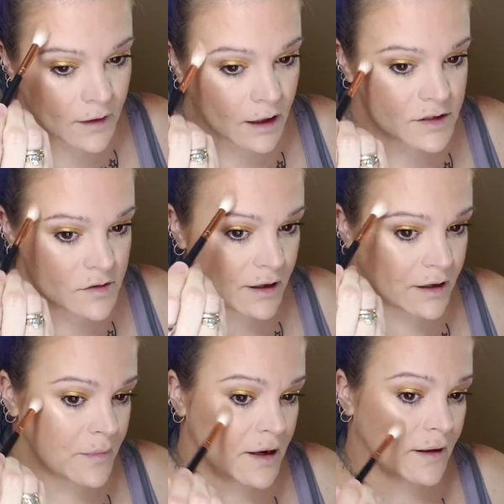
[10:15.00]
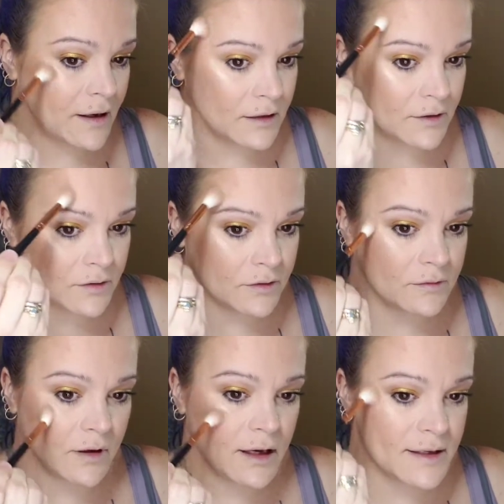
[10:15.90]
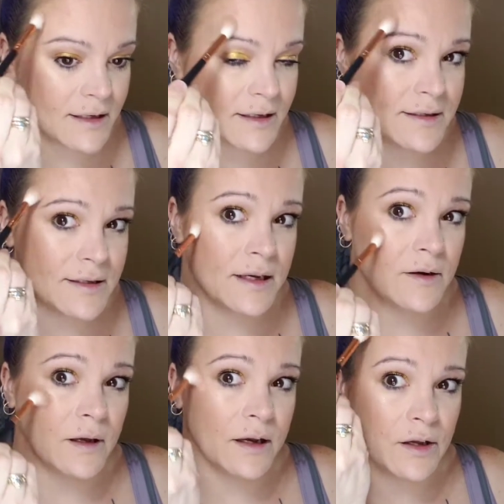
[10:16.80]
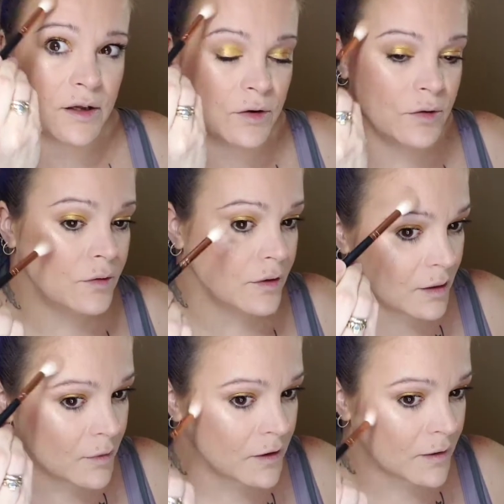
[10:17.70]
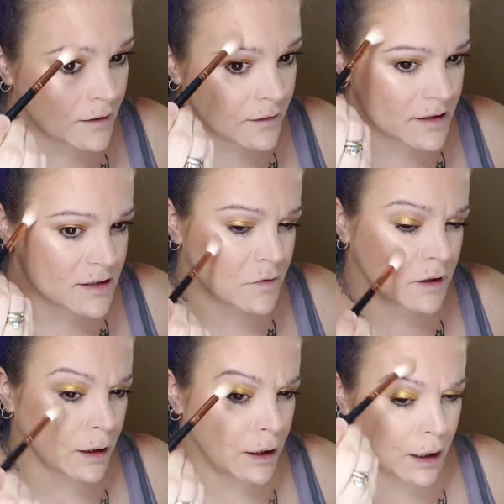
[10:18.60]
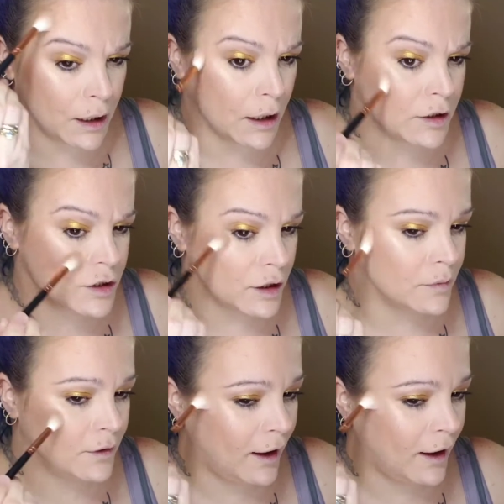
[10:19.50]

And then I do kind of make like a little, I guess like a C or like a U come all around. It's just like a candy cane shape.